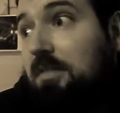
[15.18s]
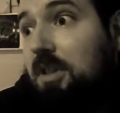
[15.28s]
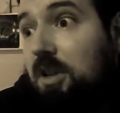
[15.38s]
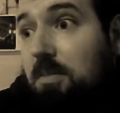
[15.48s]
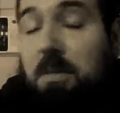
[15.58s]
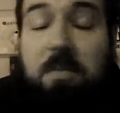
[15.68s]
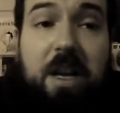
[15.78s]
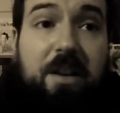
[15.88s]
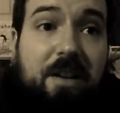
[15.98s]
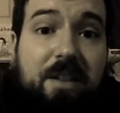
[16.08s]
Could have been
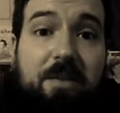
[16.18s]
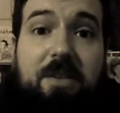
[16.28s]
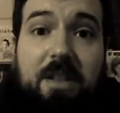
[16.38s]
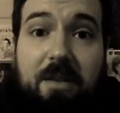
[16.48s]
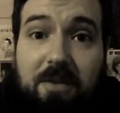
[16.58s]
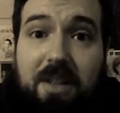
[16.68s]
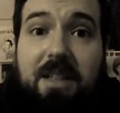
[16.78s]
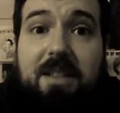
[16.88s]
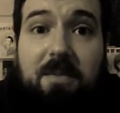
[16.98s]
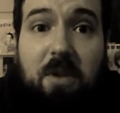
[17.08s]
better. There was definitely
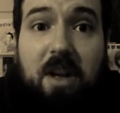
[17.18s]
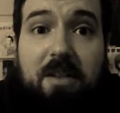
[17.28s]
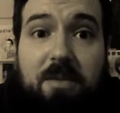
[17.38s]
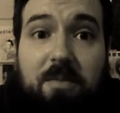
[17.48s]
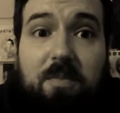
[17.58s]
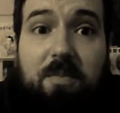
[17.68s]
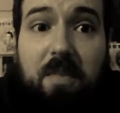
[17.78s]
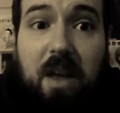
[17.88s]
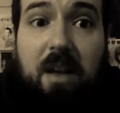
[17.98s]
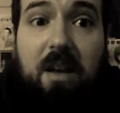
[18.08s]
some awesome
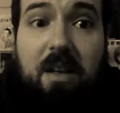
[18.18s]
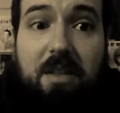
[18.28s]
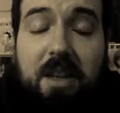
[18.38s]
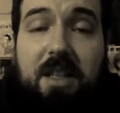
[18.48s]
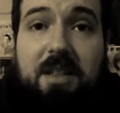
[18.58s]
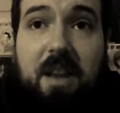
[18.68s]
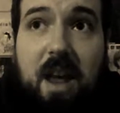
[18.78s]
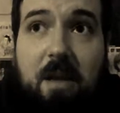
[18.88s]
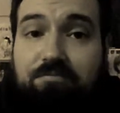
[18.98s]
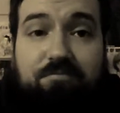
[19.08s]
things that
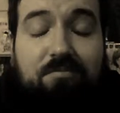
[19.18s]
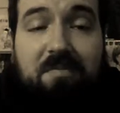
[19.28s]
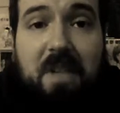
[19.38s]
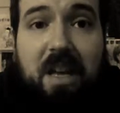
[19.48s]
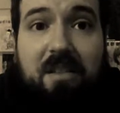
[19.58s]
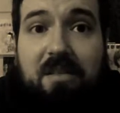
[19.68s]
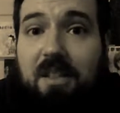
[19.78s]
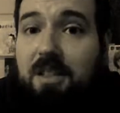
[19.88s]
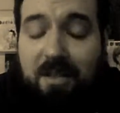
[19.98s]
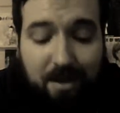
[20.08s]
happened. Yeah,
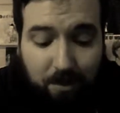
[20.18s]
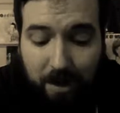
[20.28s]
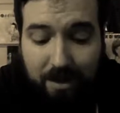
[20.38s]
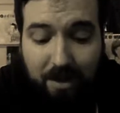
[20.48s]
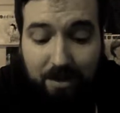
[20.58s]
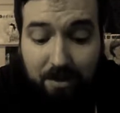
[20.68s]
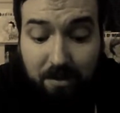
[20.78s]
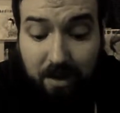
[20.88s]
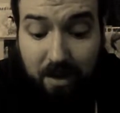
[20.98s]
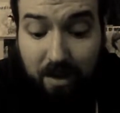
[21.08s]
let's get right down to
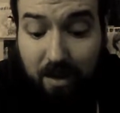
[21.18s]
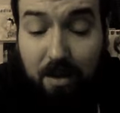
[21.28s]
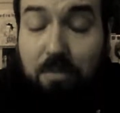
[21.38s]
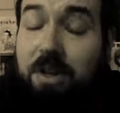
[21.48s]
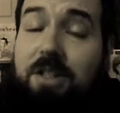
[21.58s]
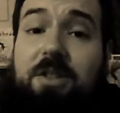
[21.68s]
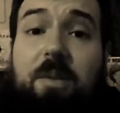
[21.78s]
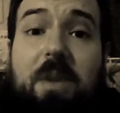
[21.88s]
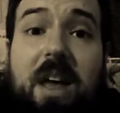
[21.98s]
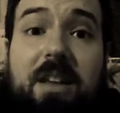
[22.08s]
it. The pre-show
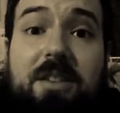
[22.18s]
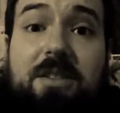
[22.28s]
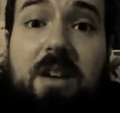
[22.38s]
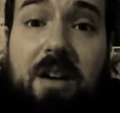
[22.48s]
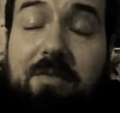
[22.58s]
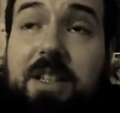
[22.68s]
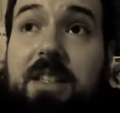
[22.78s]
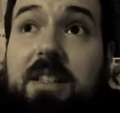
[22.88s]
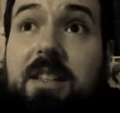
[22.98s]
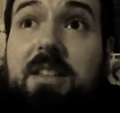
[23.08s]
match,
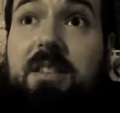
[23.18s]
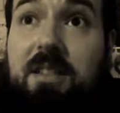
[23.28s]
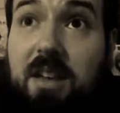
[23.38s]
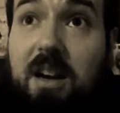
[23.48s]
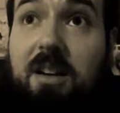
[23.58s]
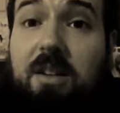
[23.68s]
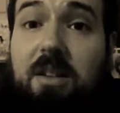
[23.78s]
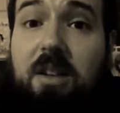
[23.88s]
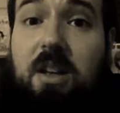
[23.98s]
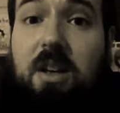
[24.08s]
RVD Cesaro,
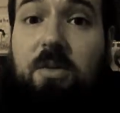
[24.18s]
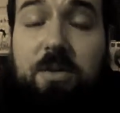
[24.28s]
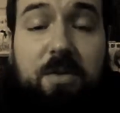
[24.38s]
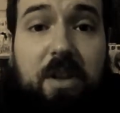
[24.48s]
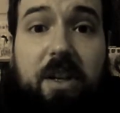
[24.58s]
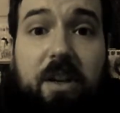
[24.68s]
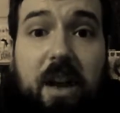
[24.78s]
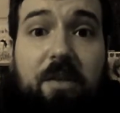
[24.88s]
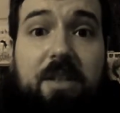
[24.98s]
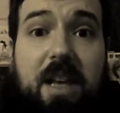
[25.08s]
was really good.
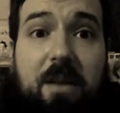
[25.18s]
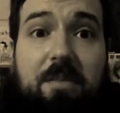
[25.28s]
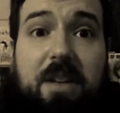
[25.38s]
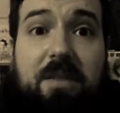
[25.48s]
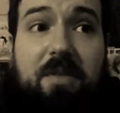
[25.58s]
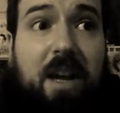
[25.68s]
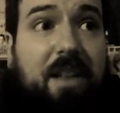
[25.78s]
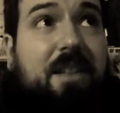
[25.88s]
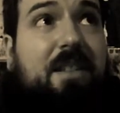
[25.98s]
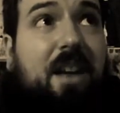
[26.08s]
I was happy to
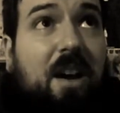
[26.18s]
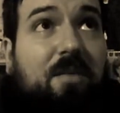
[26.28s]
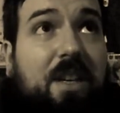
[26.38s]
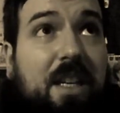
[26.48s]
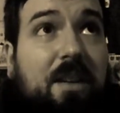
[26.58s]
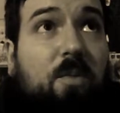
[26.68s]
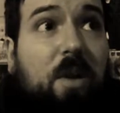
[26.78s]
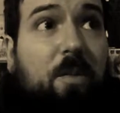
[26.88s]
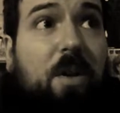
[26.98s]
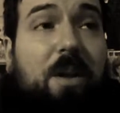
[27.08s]
finally see RVD
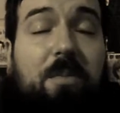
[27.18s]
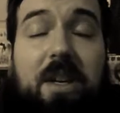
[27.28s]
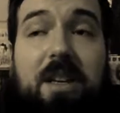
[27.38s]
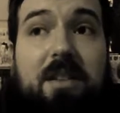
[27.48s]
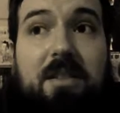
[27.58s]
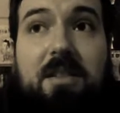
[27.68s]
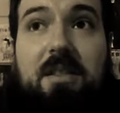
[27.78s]
win one because